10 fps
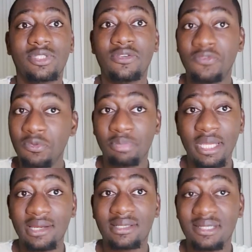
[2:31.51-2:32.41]
If you
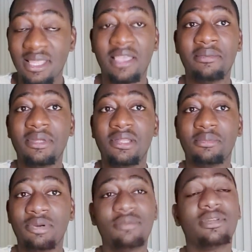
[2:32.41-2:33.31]
play the same in
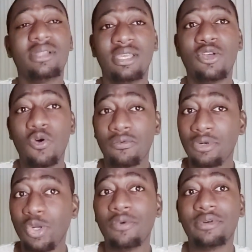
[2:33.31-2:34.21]
the Premier League
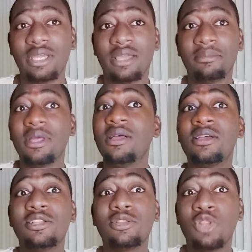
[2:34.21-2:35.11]
over and over again,
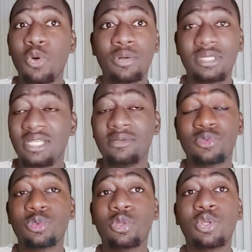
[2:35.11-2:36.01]
lower
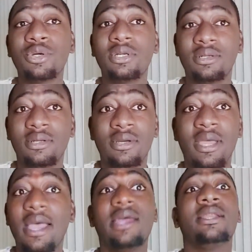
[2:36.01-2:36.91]
teams will learn
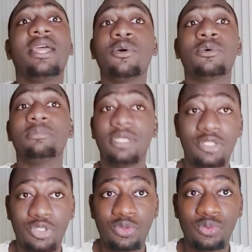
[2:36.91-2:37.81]
and they will
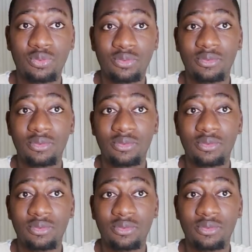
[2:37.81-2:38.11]
beat you.